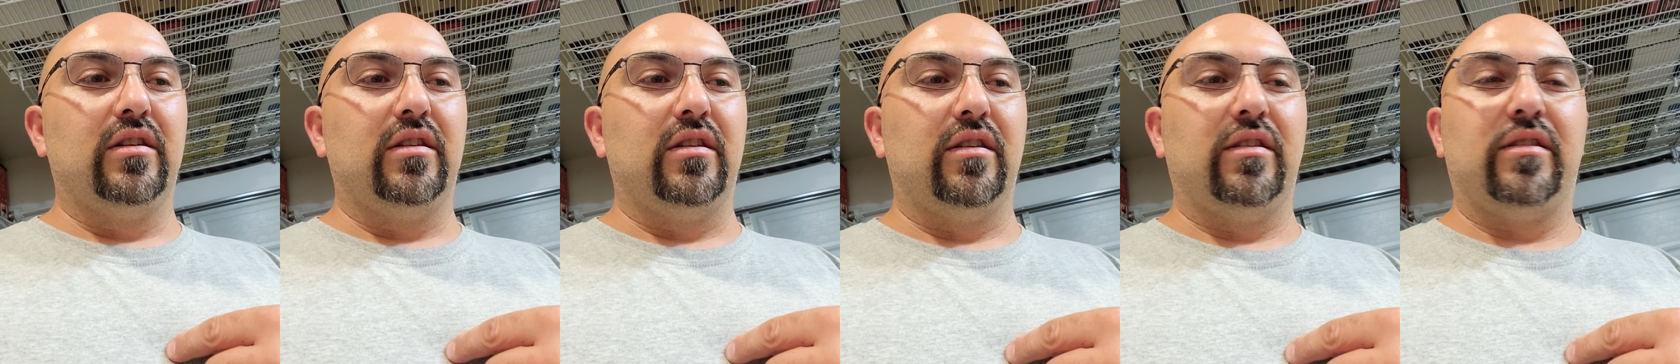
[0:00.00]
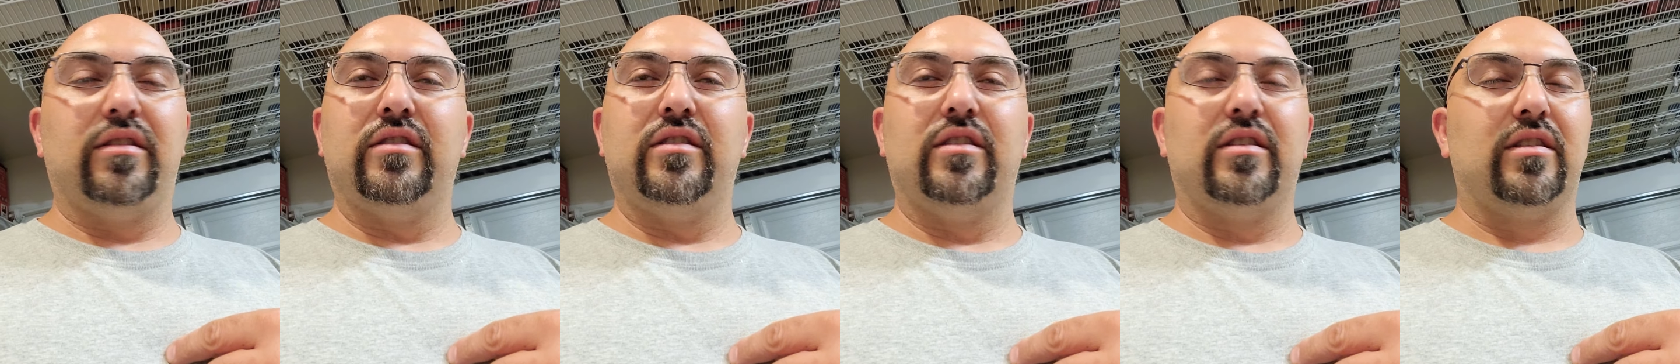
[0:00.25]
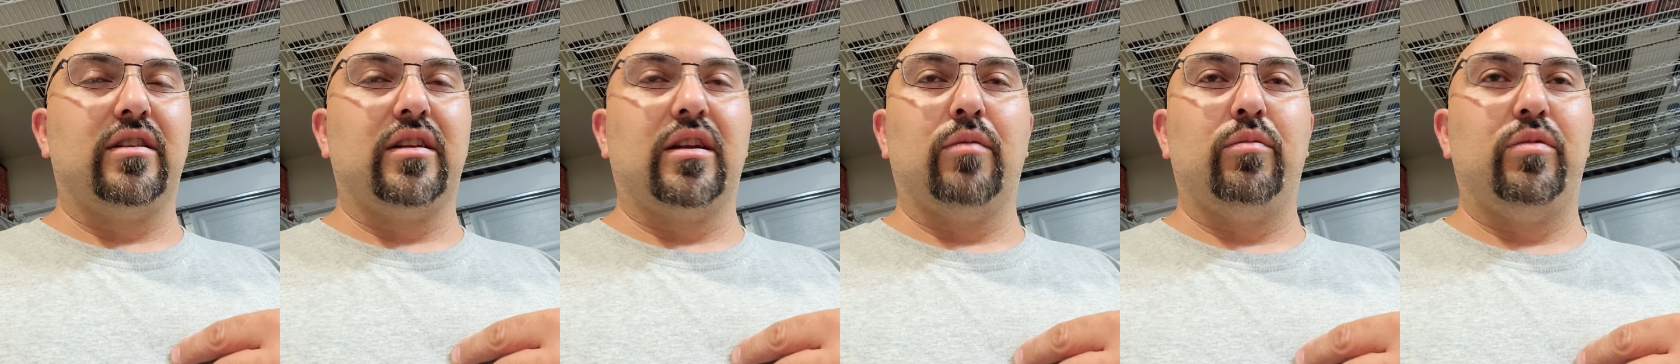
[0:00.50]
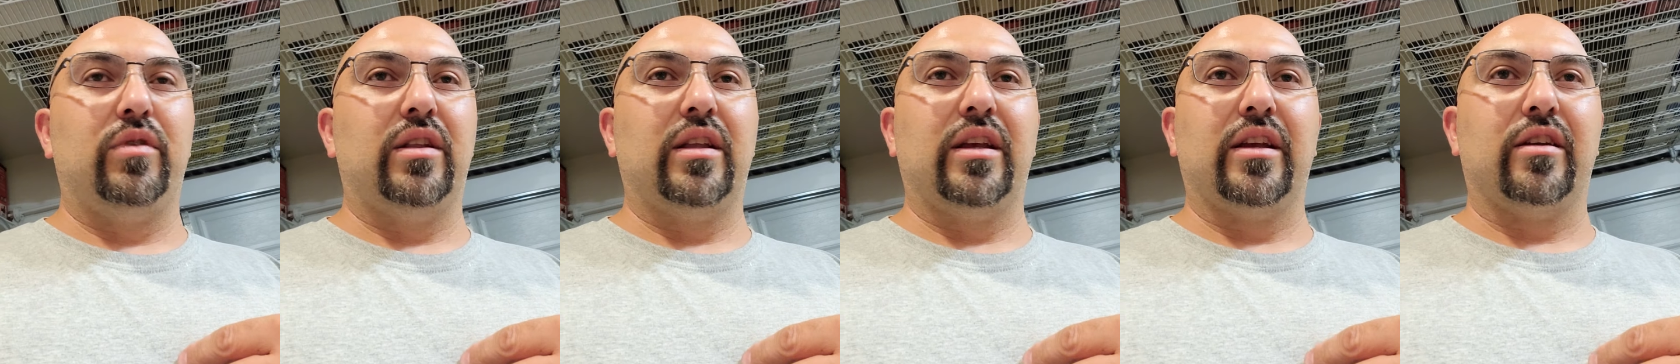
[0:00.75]
This is just going
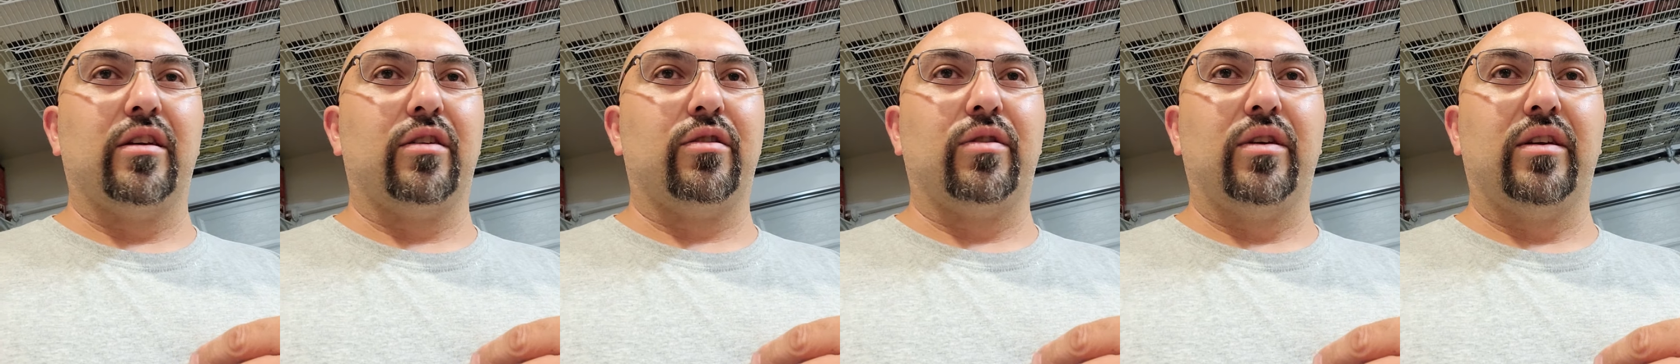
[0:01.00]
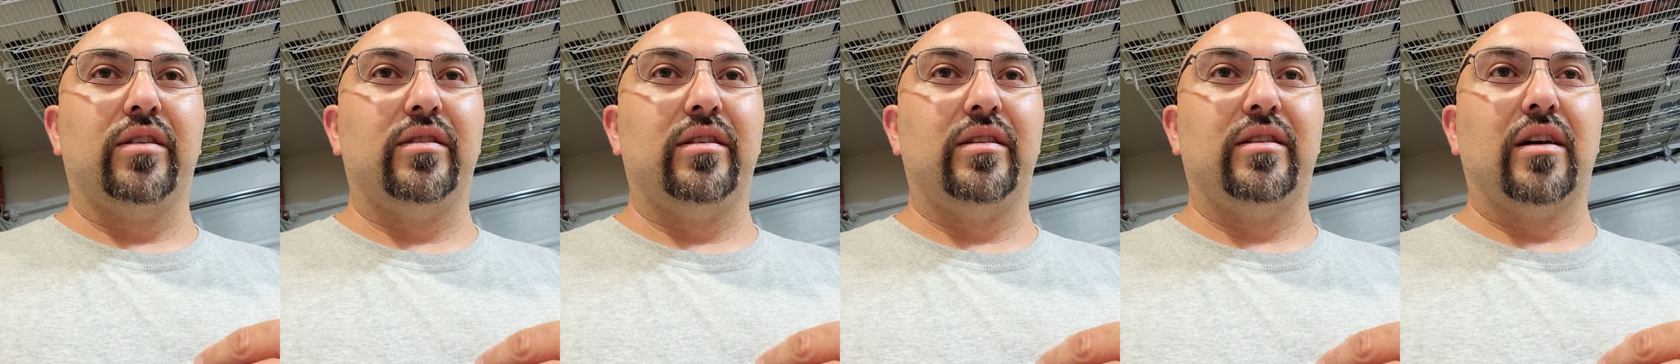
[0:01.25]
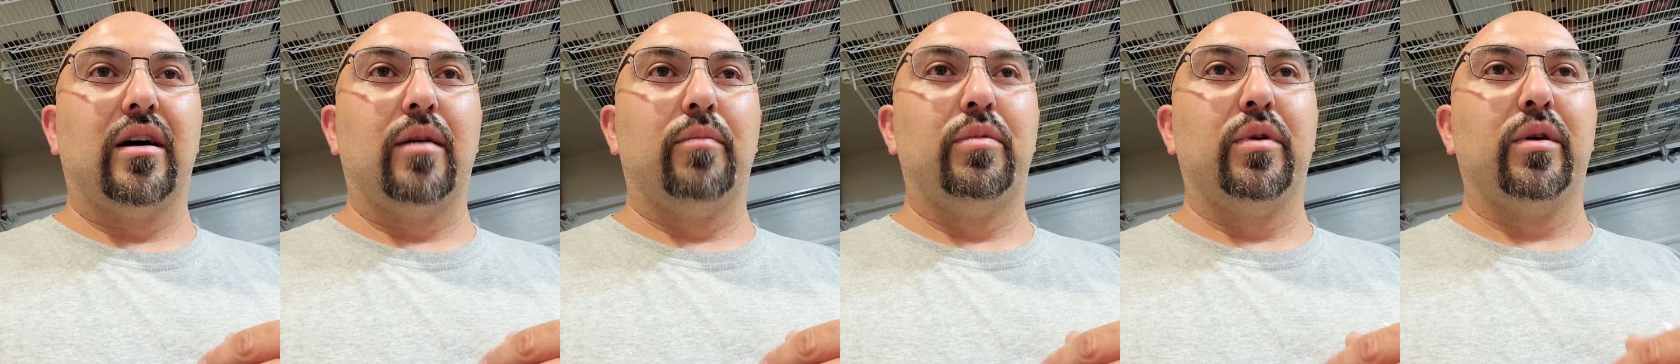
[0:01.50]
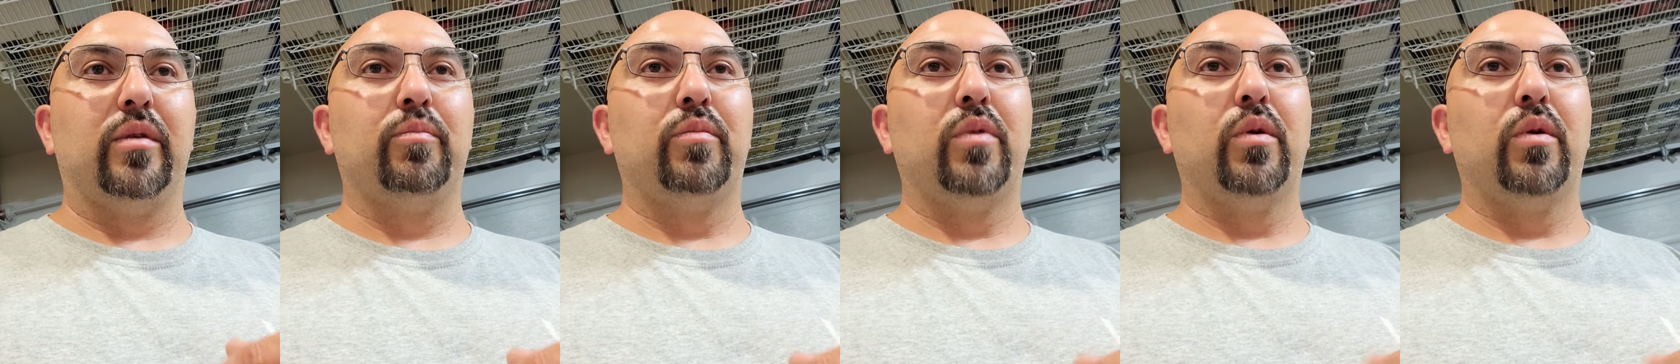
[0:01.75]
to be like a crazy topic,